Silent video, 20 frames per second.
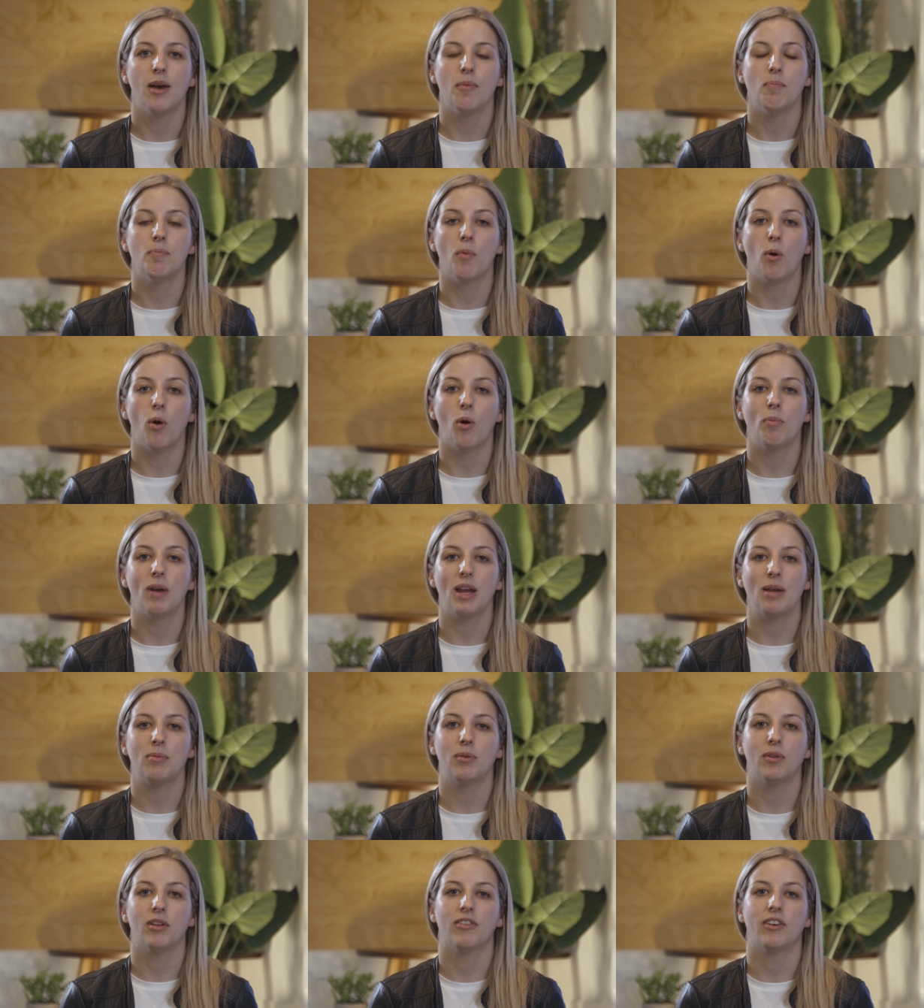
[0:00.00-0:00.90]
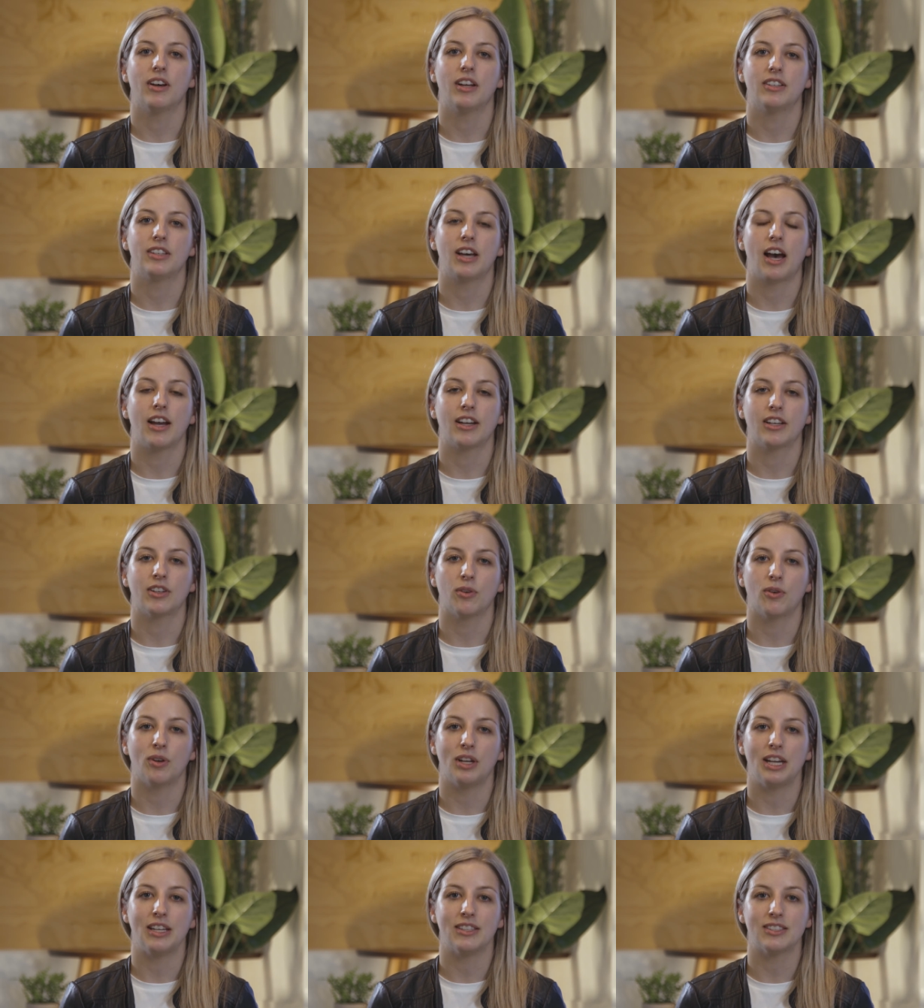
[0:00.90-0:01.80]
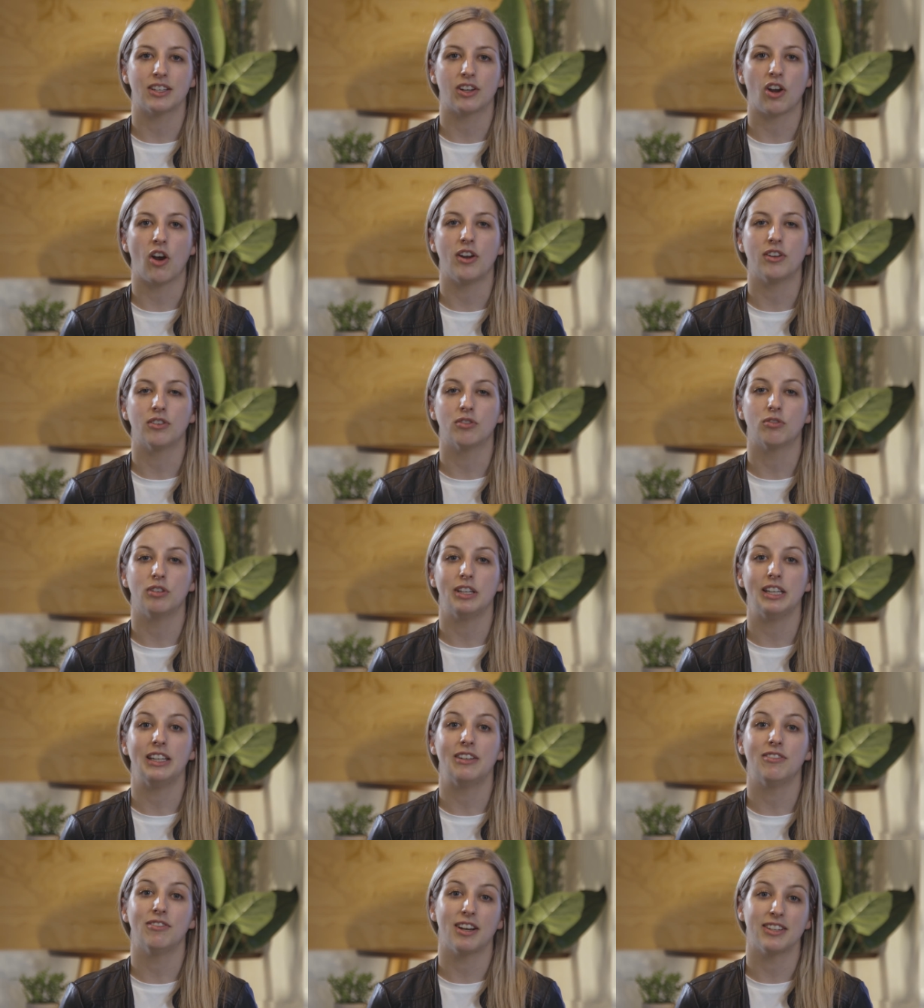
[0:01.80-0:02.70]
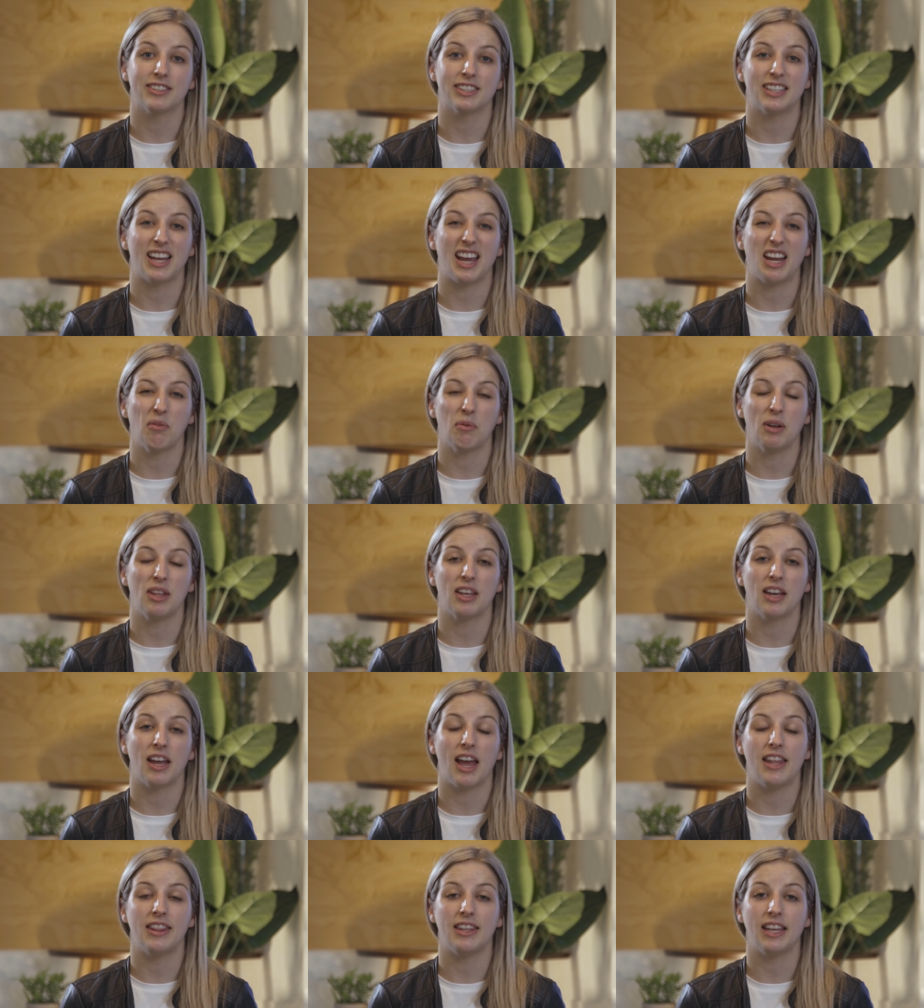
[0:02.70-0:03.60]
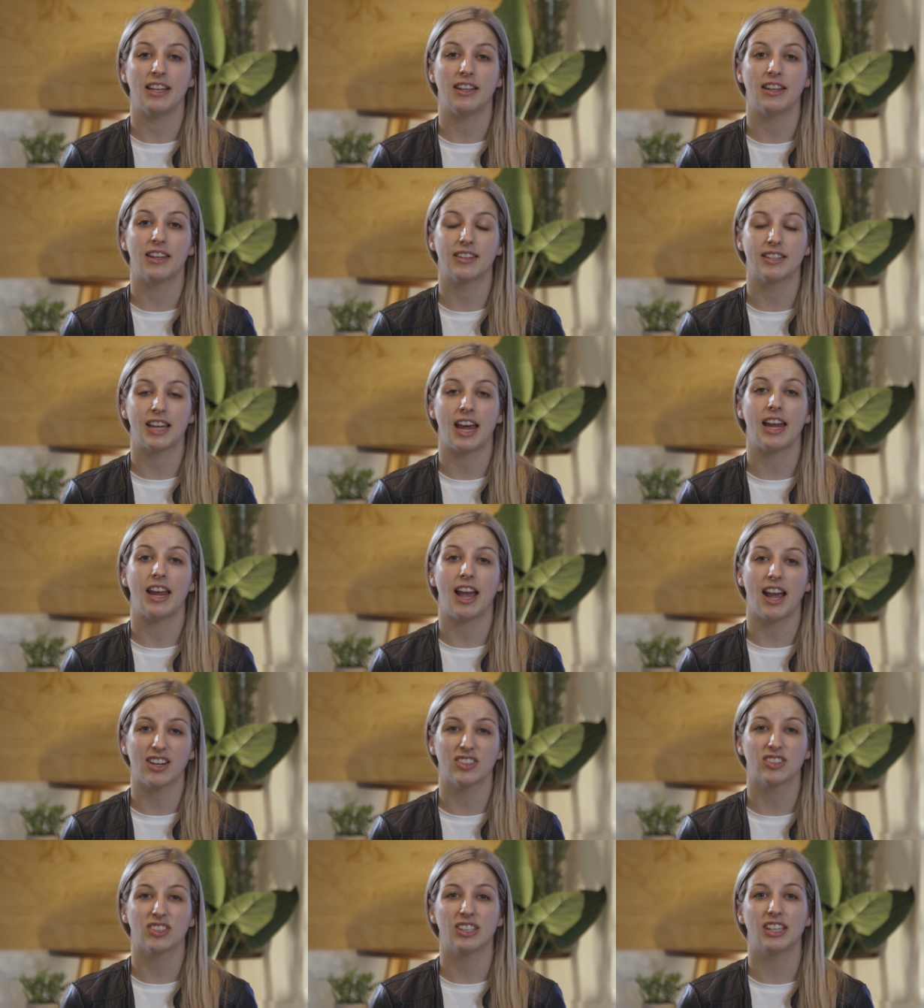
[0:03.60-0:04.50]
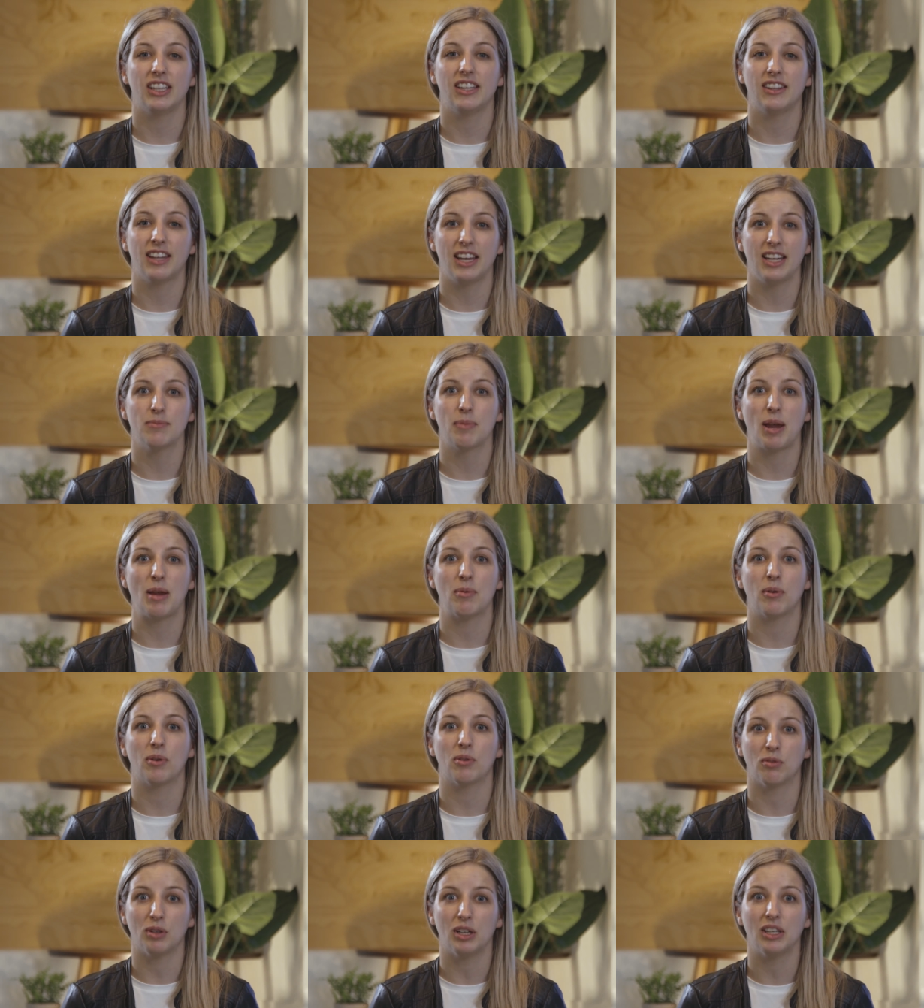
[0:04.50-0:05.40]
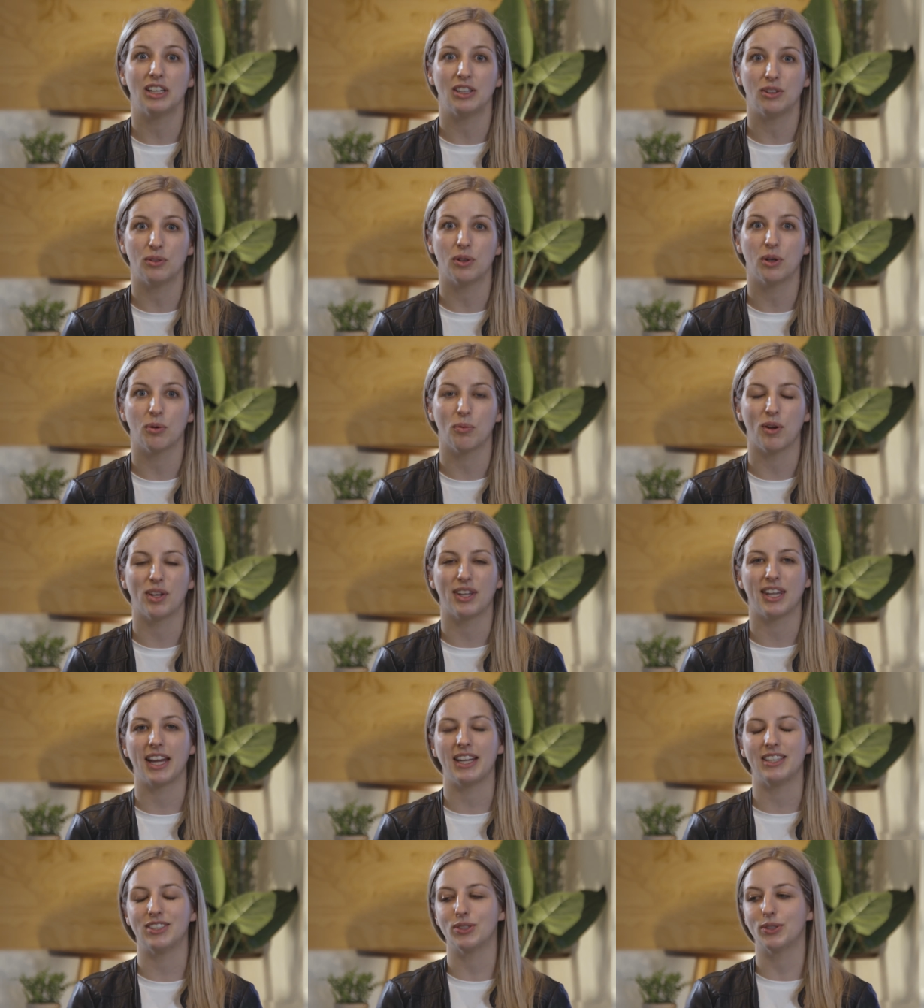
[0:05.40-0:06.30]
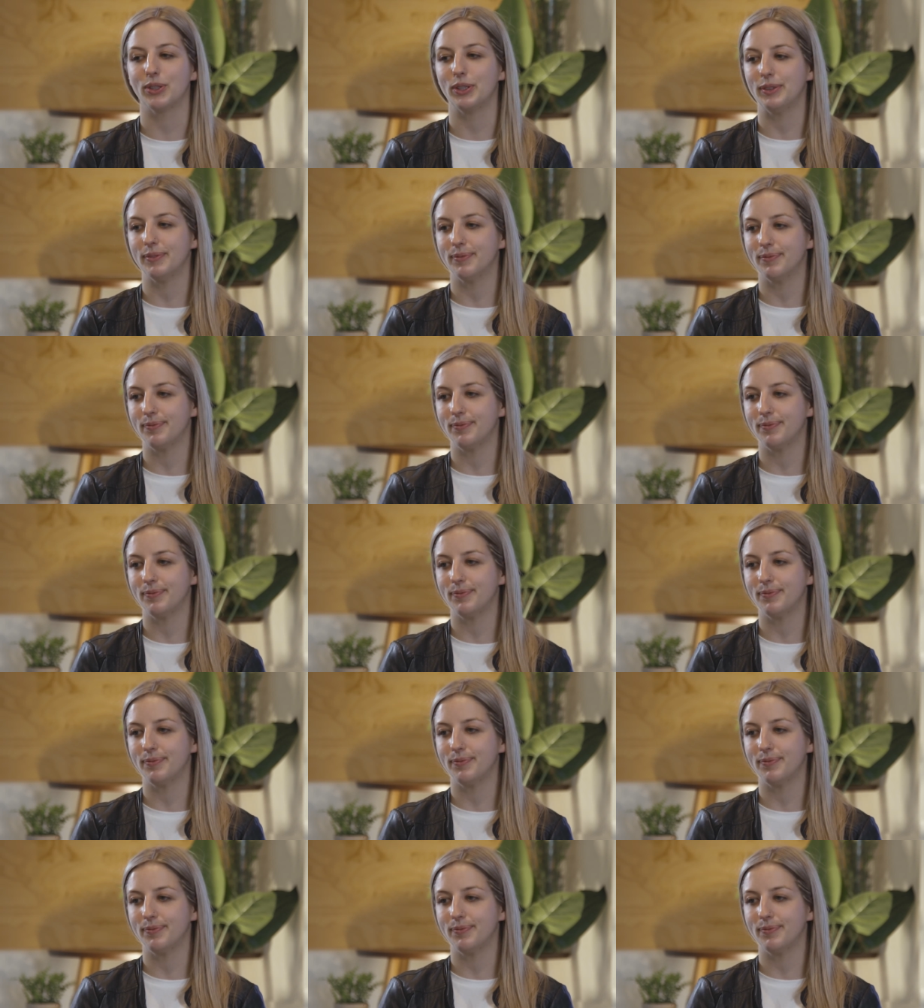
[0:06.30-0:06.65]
more people of our target audience are going to really resonate with it and then say, actually, these people are really good at what they do.